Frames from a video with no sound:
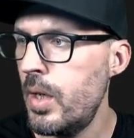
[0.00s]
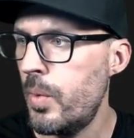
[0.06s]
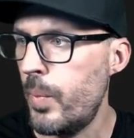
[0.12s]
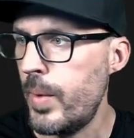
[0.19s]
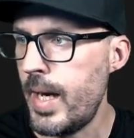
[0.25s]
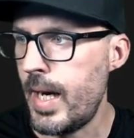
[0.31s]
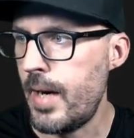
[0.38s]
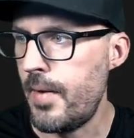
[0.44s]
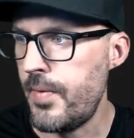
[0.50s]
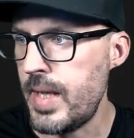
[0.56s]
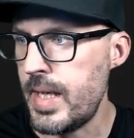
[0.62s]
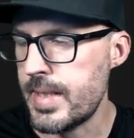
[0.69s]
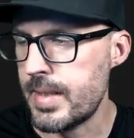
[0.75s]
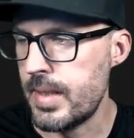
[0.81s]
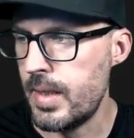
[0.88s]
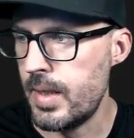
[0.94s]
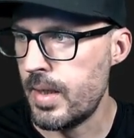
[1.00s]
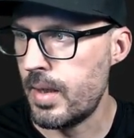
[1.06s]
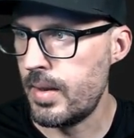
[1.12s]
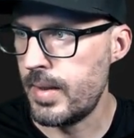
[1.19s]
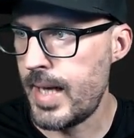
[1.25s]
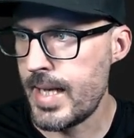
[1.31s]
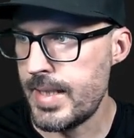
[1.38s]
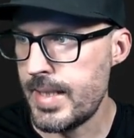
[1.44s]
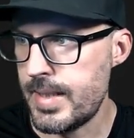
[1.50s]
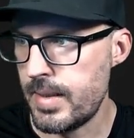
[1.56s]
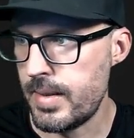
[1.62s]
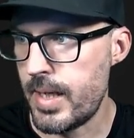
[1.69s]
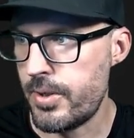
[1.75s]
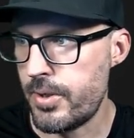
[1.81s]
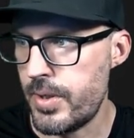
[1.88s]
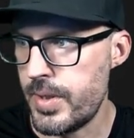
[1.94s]
we have these class
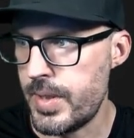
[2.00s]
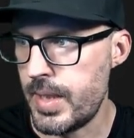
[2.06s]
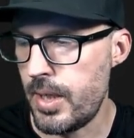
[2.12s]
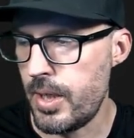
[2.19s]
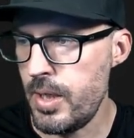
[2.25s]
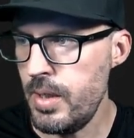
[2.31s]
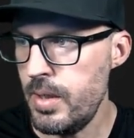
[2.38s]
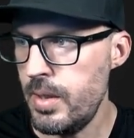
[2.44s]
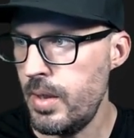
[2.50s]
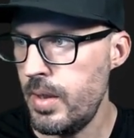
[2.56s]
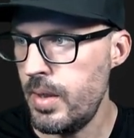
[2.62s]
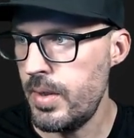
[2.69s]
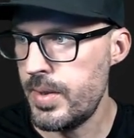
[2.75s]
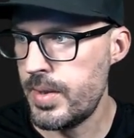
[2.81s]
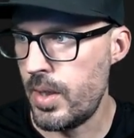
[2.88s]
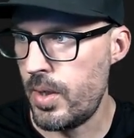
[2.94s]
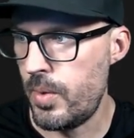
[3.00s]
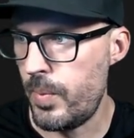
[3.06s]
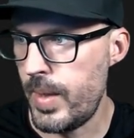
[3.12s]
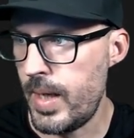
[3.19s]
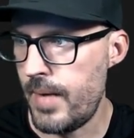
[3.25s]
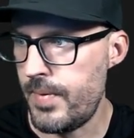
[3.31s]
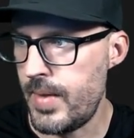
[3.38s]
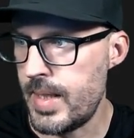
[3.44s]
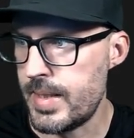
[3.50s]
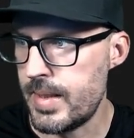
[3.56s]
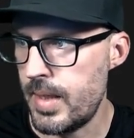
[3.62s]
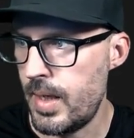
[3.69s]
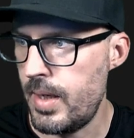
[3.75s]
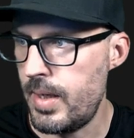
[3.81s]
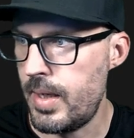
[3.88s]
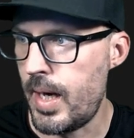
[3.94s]
selectors here. So we have this
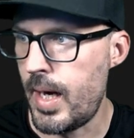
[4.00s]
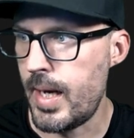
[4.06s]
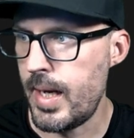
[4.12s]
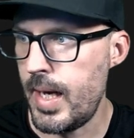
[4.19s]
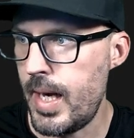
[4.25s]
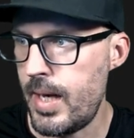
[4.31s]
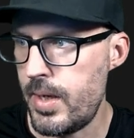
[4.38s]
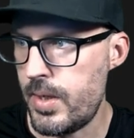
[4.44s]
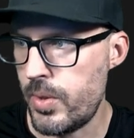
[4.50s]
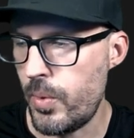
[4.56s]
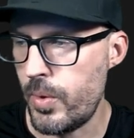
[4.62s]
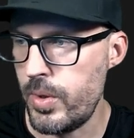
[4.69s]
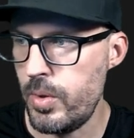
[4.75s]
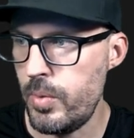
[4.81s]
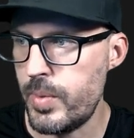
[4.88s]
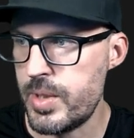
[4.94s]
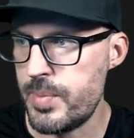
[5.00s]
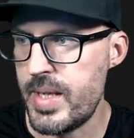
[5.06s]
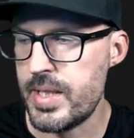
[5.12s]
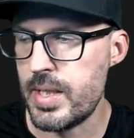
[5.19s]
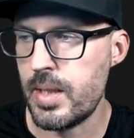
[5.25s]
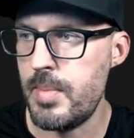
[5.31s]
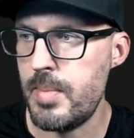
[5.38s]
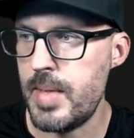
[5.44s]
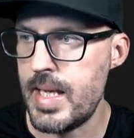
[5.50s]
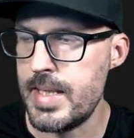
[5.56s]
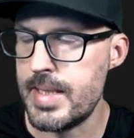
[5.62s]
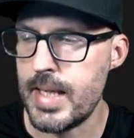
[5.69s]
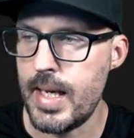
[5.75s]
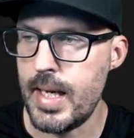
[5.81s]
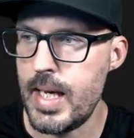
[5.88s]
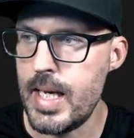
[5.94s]
dot editorial, which basically
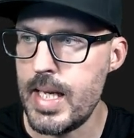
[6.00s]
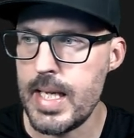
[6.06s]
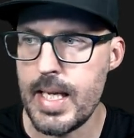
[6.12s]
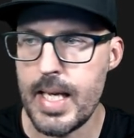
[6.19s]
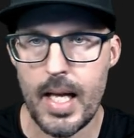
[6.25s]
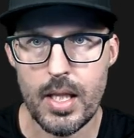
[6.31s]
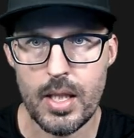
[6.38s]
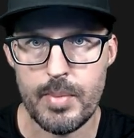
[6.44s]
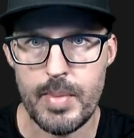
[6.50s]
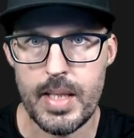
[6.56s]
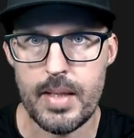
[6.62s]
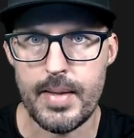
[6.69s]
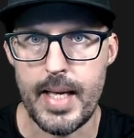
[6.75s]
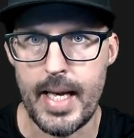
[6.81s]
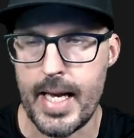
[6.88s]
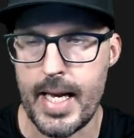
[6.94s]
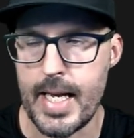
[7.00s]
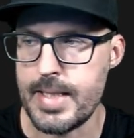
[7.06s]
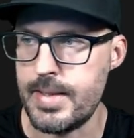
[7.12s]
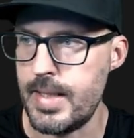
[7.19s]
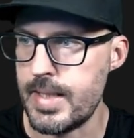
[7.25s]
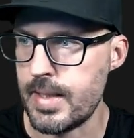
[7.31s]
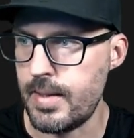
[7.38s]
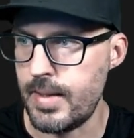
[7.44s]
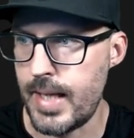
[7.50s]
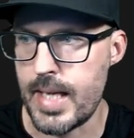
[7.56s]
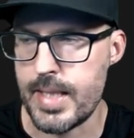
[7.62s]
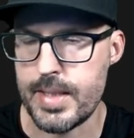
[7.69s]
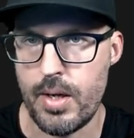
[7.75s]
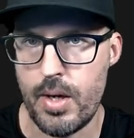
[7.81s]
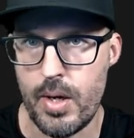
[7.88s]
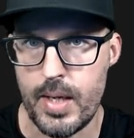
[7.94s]
means any element that has this
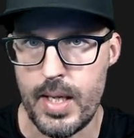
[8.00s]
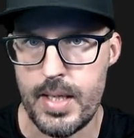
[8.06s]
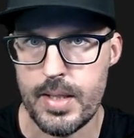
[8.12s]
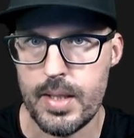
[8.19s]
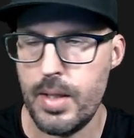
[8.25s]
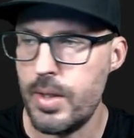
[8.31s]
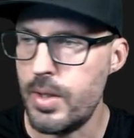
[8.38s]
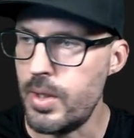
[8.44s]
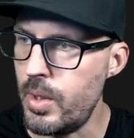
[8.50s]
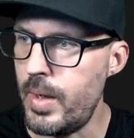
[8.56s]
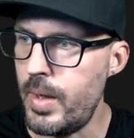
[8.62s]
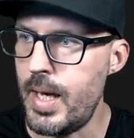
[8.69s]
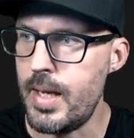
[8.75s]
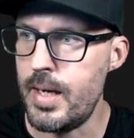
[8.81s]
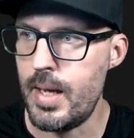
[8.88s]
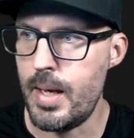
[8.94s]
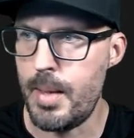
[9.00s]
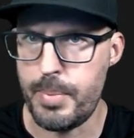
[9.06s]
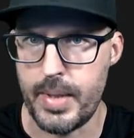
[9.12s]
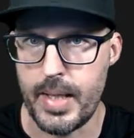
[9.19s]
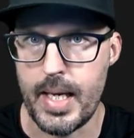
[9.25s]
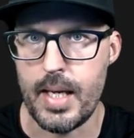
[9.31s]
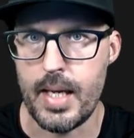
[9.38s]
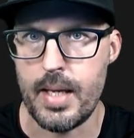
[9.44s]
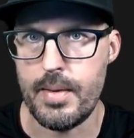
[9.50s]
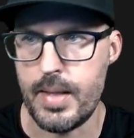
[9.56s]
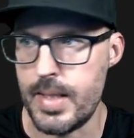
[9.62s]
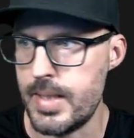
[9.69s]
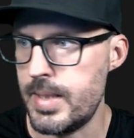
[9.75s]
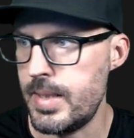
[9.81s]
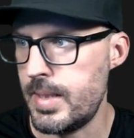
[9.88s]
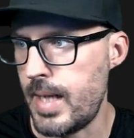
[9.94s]
class on it, go ahead and apply
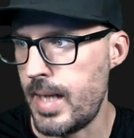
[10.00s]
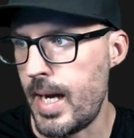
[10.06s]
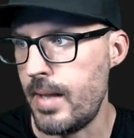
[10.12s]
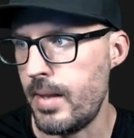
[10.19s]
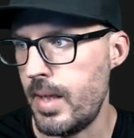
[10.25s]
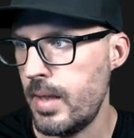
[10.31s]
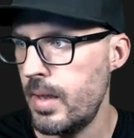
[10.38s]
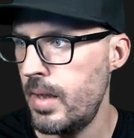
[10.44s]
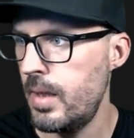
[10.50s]
this styling.